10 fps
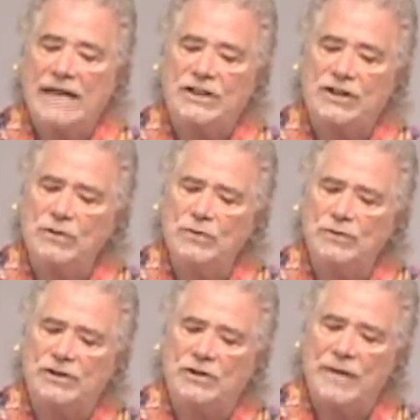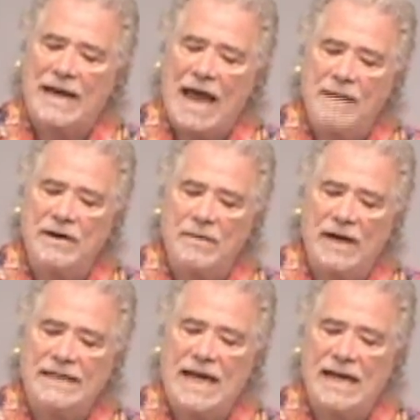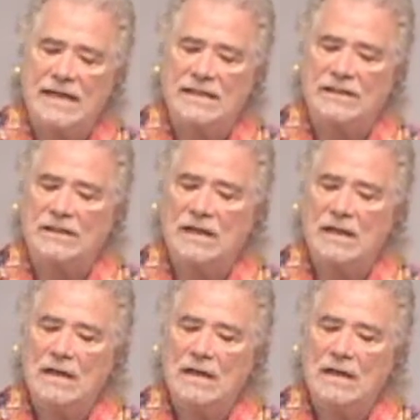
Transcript: I choose to inhabit my days,